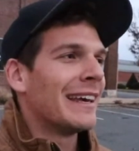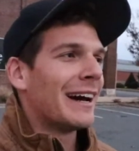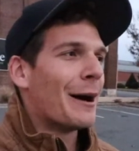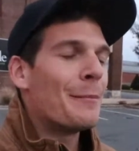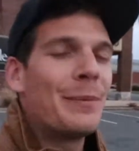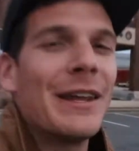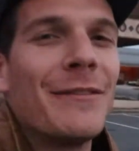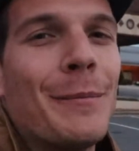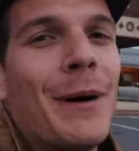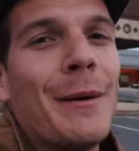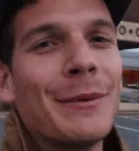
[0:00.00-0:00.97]
a bit of
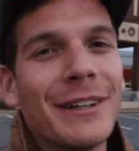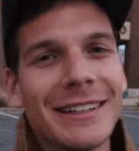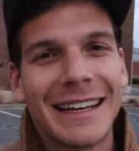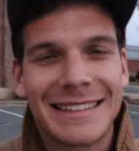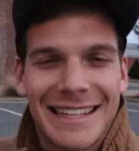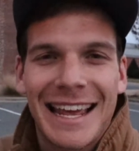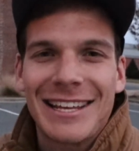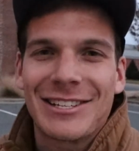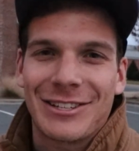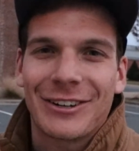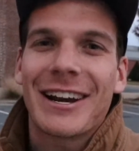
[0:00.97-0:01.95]
a bummer. Like, today
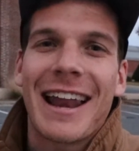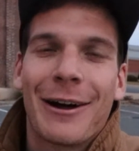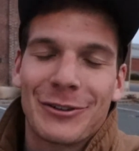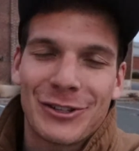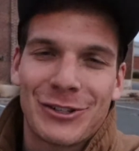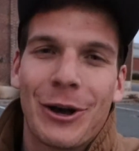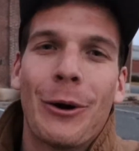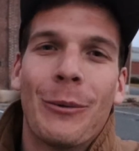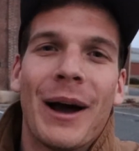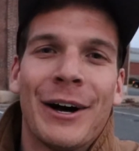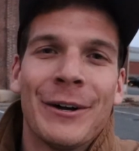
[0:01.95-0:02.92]
started out so
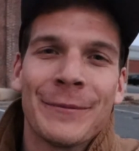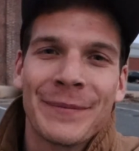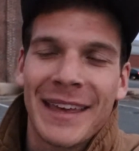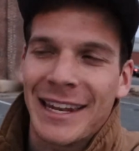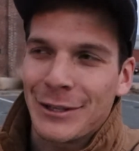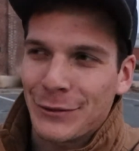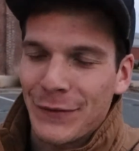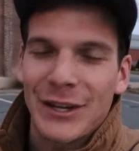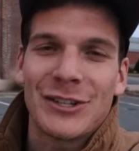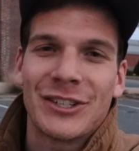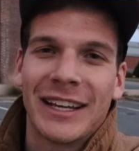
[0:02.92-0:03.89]
well, and it's
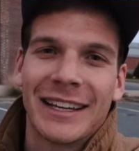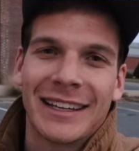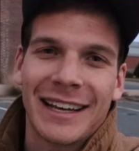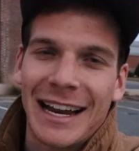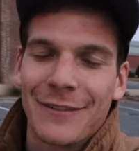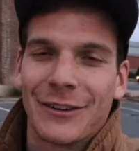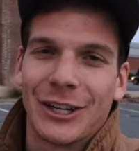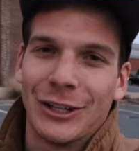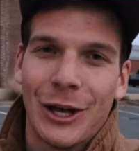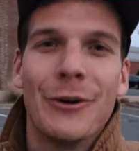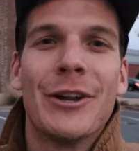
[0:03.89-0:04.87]
finishing kind of on a
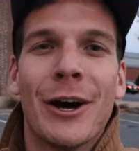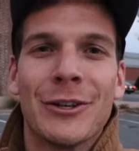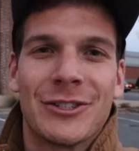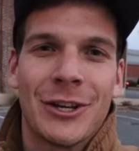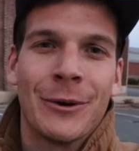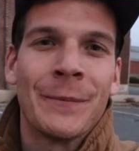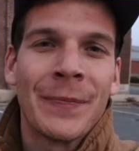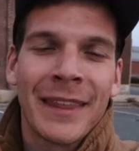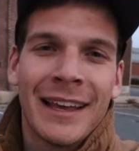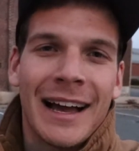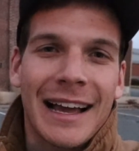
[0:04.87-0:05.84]
low note, so
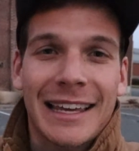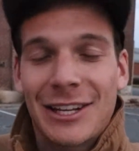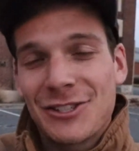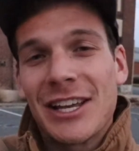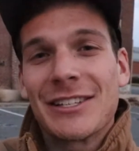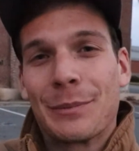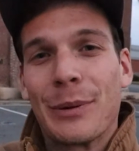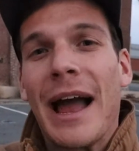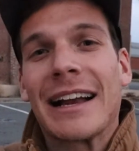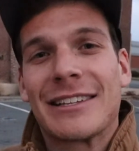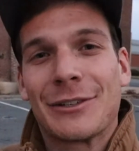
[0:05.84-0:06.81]
I get a chance to
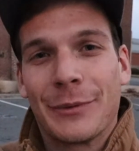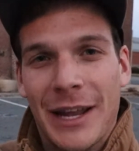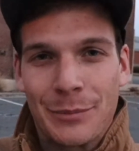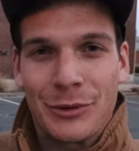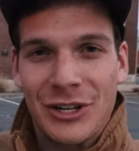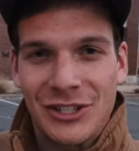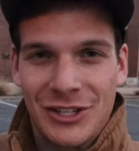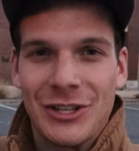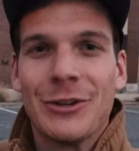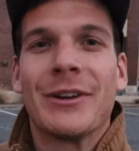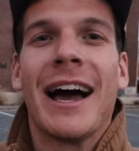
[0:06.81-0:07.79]
practice what I preach
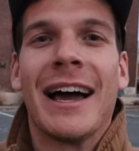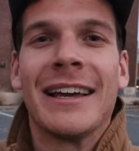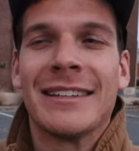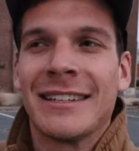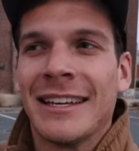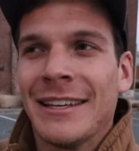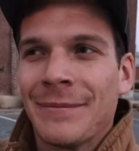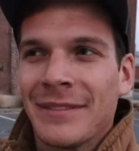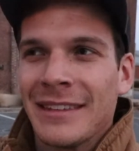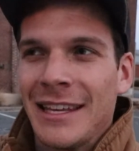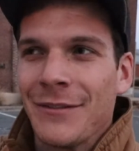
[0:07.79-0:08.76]
to you guys,
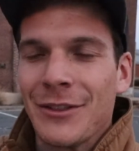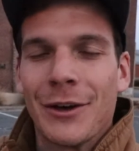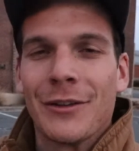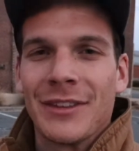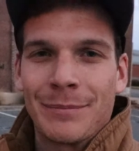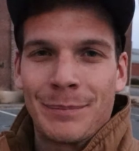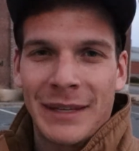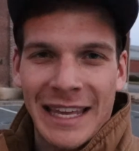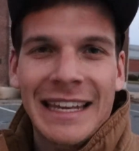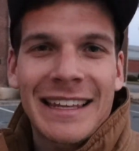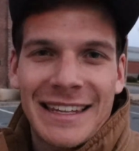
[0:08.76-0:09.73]
even though the
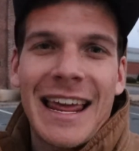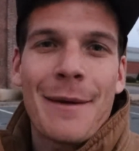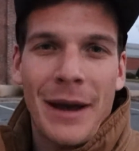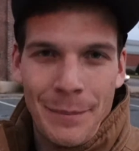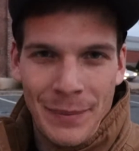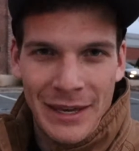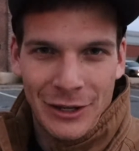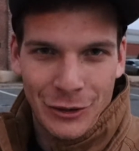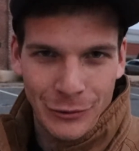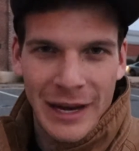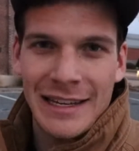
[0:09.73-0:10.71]
beginning of the day might be a
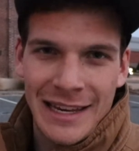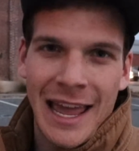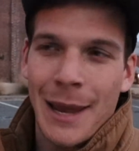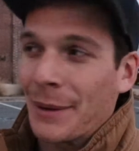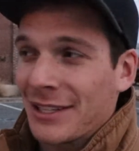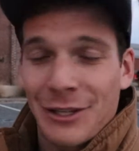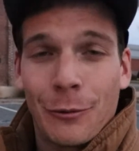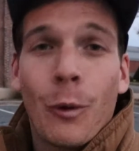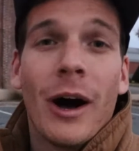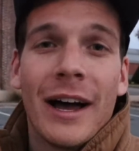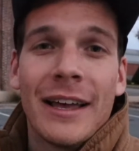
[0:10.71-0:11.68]
great day, because it
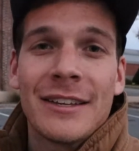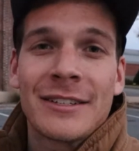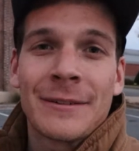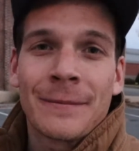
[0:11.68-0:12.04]
was.